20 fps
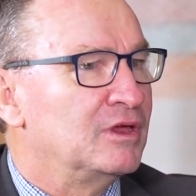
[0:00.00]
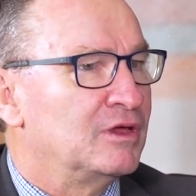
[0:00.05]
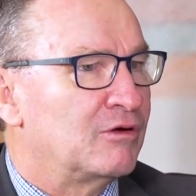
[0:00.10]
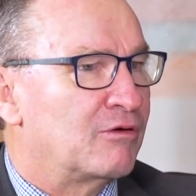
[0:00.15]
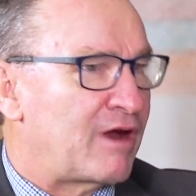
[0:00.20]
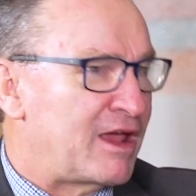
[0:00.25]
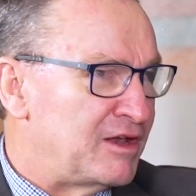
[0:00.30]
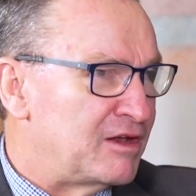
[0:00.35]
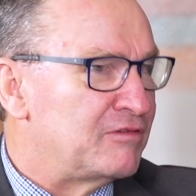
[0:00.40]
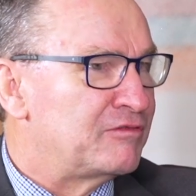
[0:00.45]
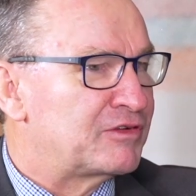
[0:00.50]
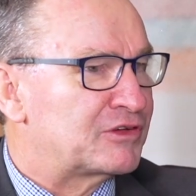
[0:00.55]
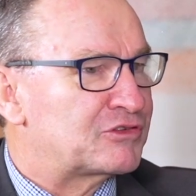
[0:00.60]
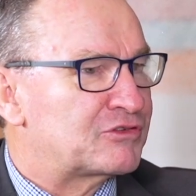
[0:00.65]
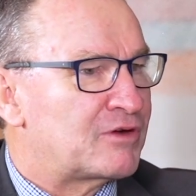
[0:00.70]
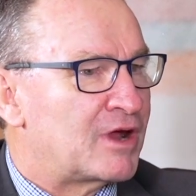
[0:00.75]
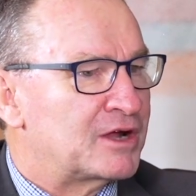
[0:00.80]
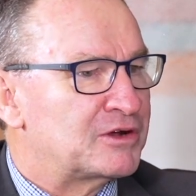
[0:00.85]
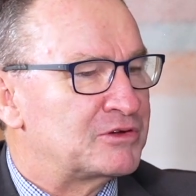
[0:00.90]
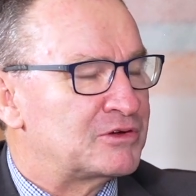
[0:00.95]
great
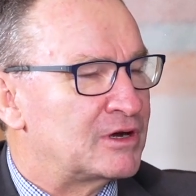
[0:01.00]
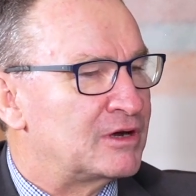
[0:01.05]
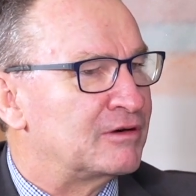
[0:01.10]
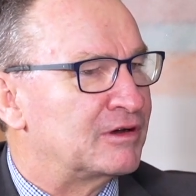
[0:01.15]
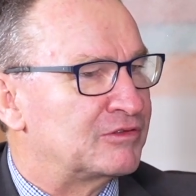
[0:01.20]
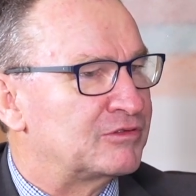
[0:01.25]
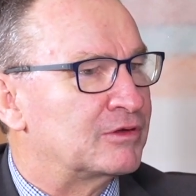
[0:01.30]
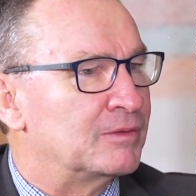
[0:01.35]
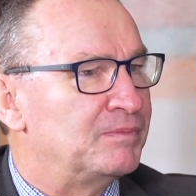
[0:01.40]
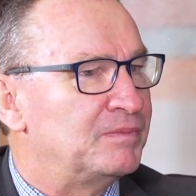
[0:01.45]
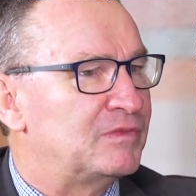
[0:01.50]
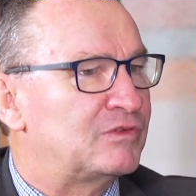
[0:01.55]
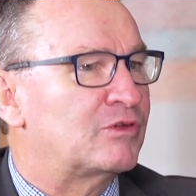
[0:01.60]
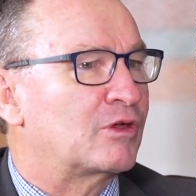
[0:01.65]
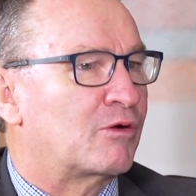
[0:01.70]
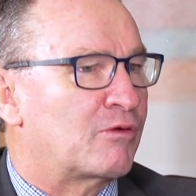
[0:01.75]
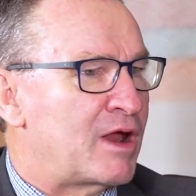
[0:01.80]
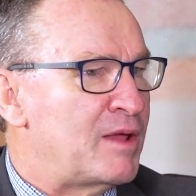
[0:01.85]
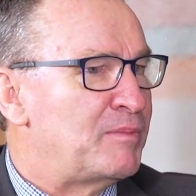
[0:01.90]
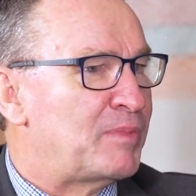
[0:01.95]
infrastructure. It's a
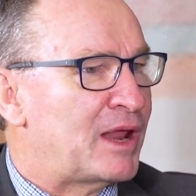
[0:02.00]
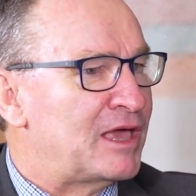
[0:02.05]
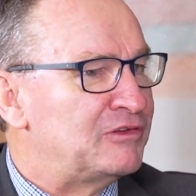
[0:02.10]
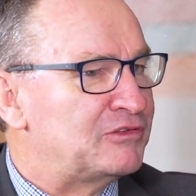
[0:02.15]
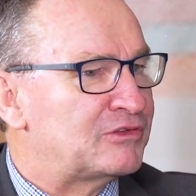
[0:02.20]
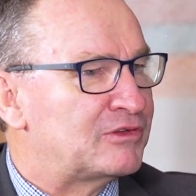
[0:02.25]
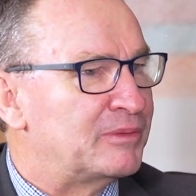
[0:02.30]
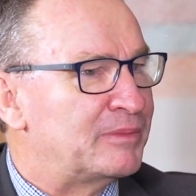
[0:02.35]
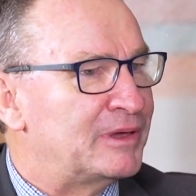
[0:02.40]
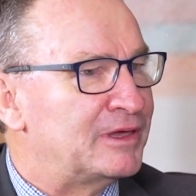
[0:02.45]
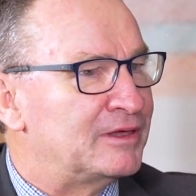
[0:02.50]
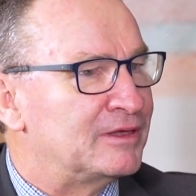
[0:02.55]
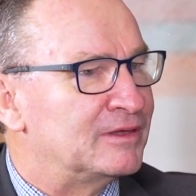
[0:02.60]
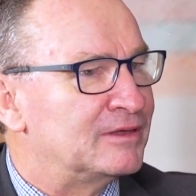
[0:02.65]
great place to be.